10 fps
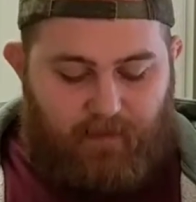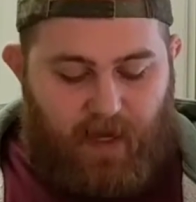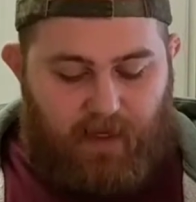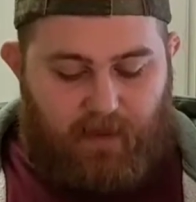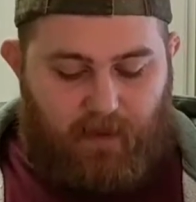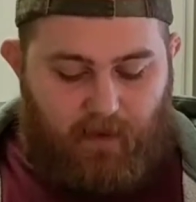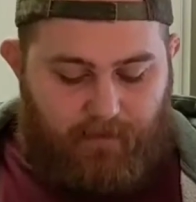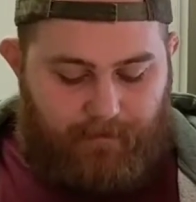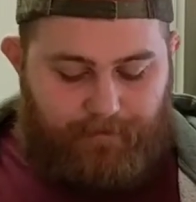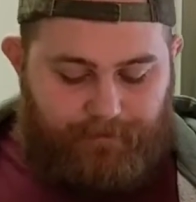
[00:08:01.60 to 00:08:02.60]
pocket here,
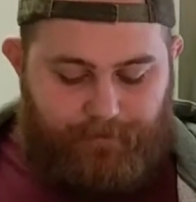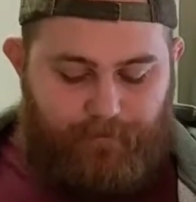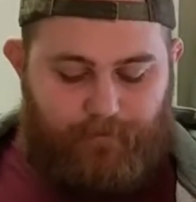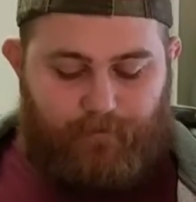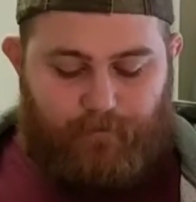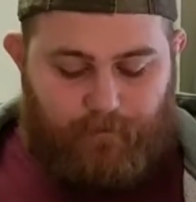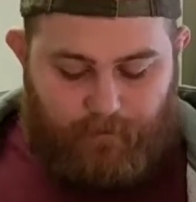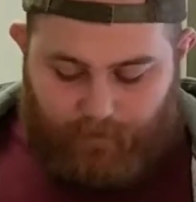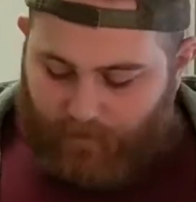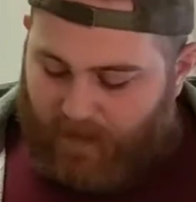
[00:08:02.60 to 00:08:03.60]

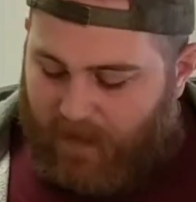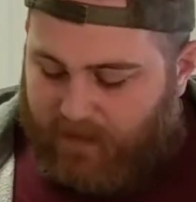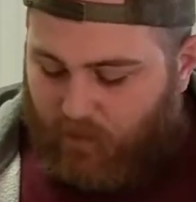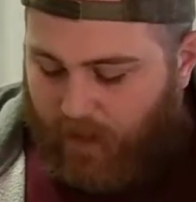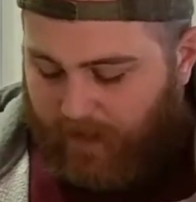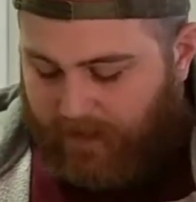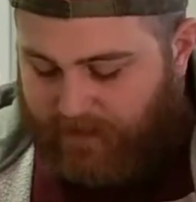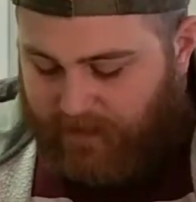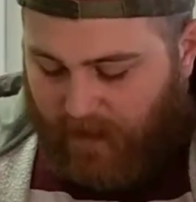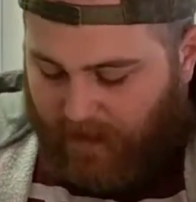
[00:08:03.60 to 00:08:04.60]
as well
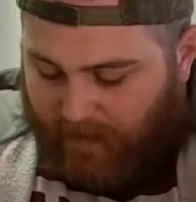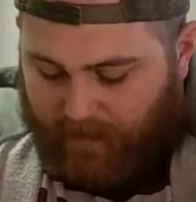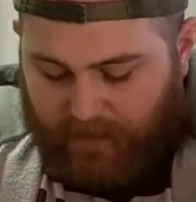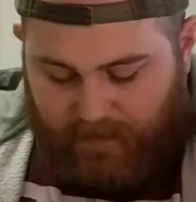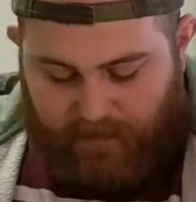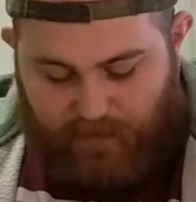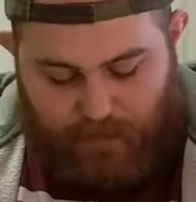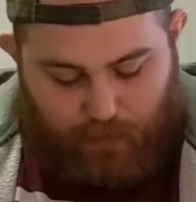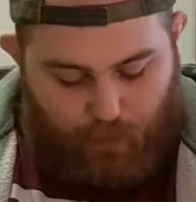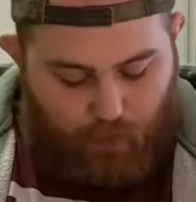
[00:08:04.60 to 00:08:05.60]
as these
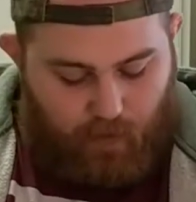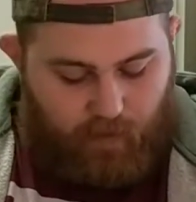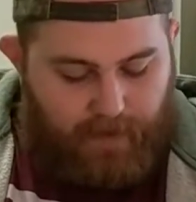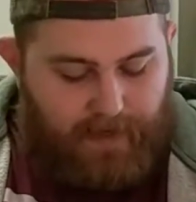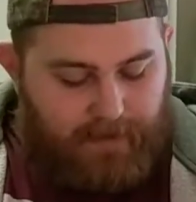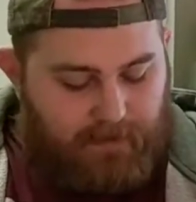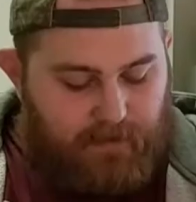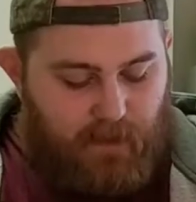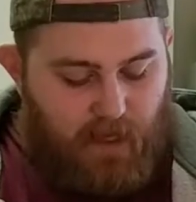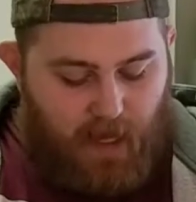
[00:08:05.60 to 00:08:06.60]
two
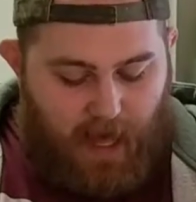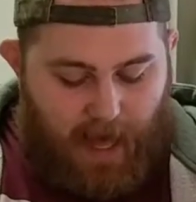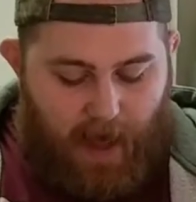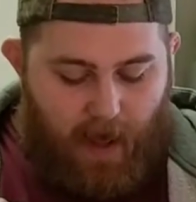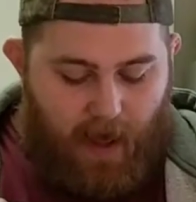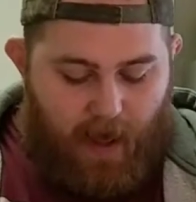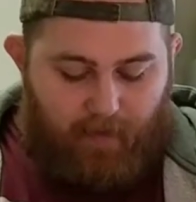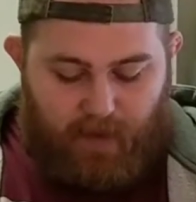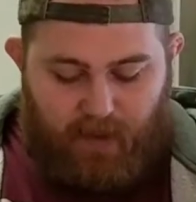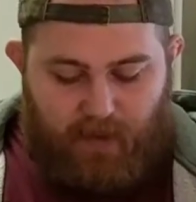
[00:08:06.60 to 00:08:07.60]
pockets.
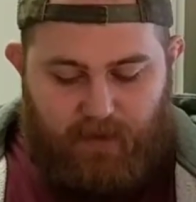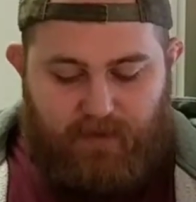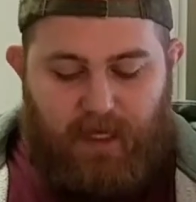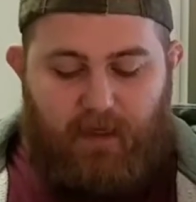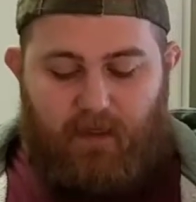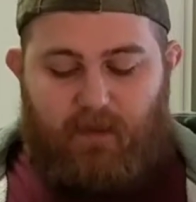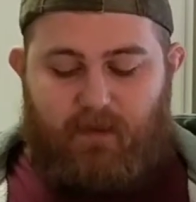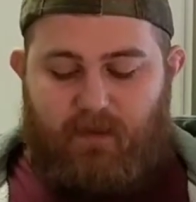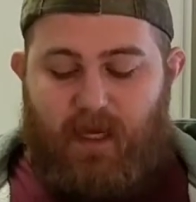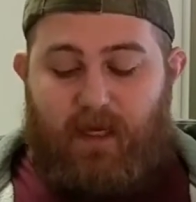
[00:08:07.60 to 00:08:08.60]
I'm gonna take a
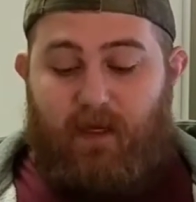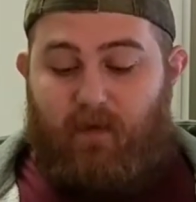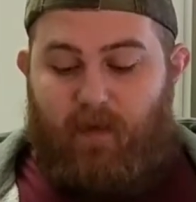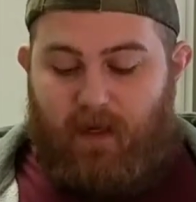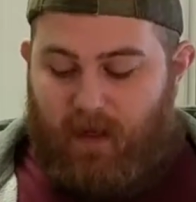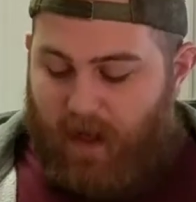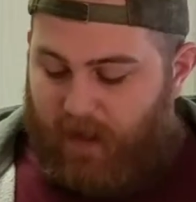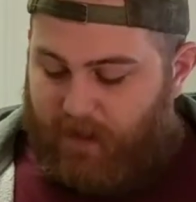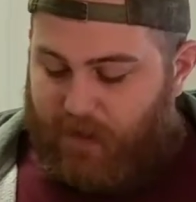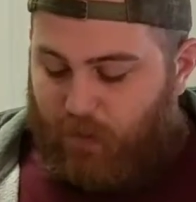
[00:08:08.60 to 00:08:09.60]
second in a minute
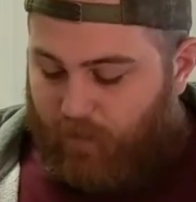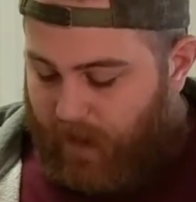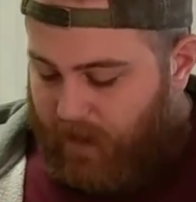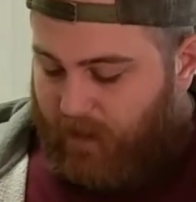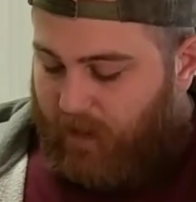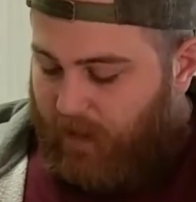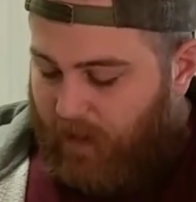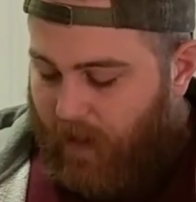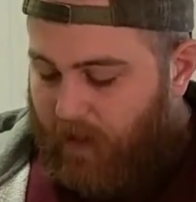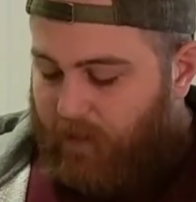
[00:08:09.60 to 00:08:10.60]
and zoom in,
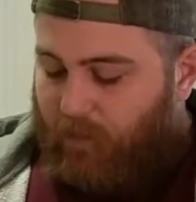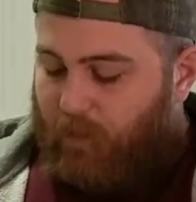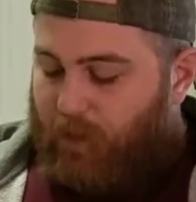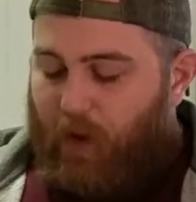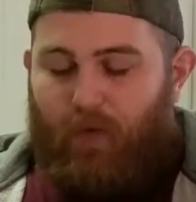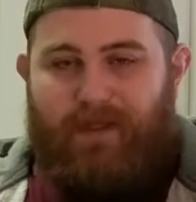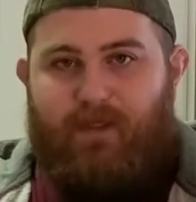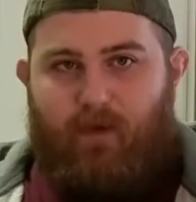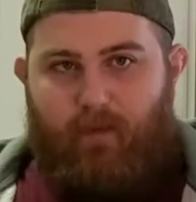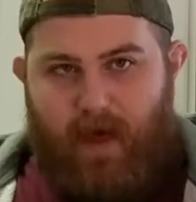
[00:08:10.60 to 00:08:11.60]
and we'll go
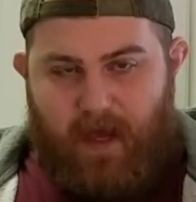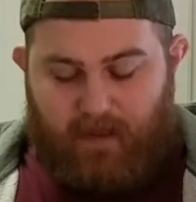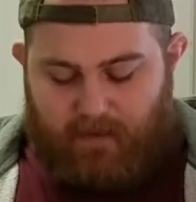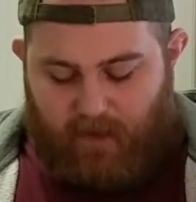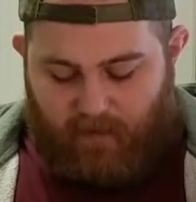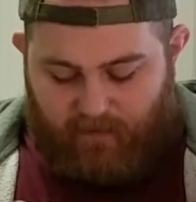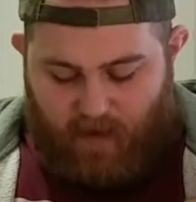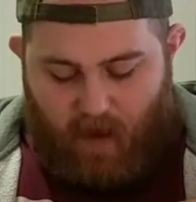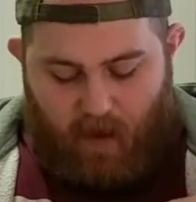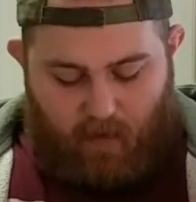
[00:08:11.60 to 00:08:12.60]
into the bag itself.
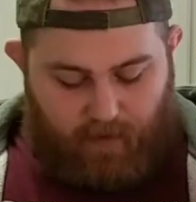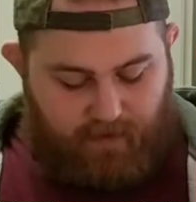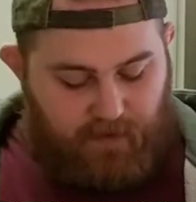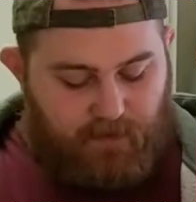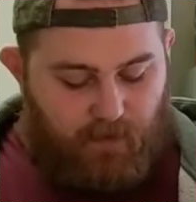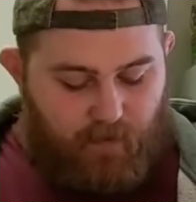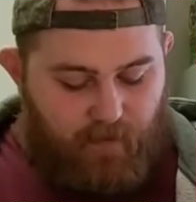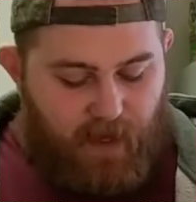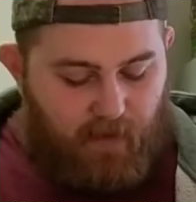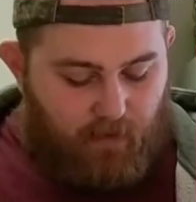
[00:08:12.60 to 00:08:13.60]
But these are the
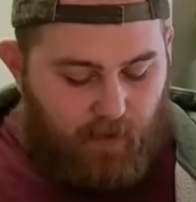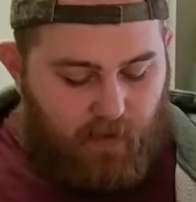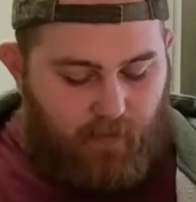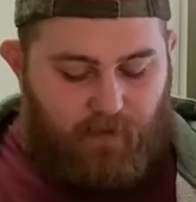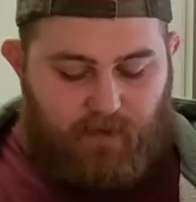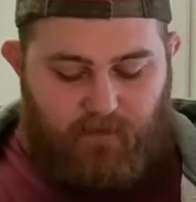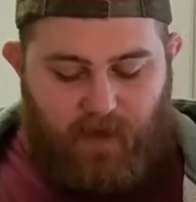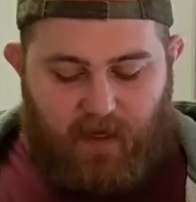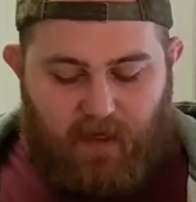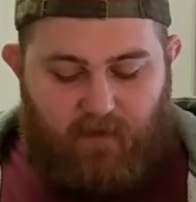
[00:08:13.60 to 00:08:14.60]
main three compartments. You've
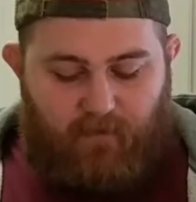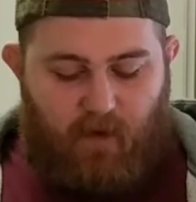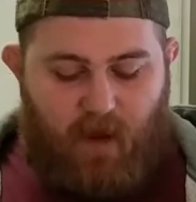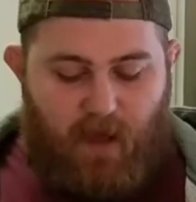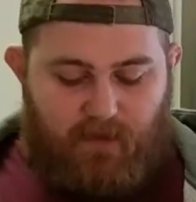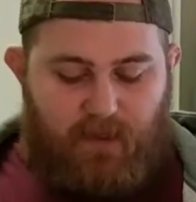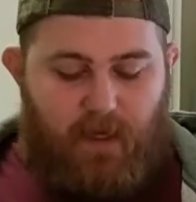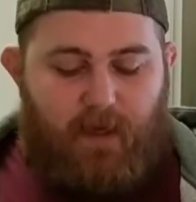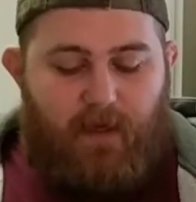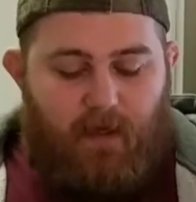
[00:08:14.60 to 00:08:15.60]
got kind of your
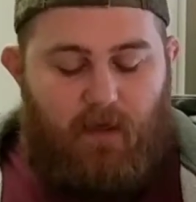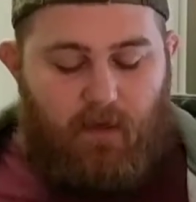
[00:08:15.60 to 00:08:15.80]
outside,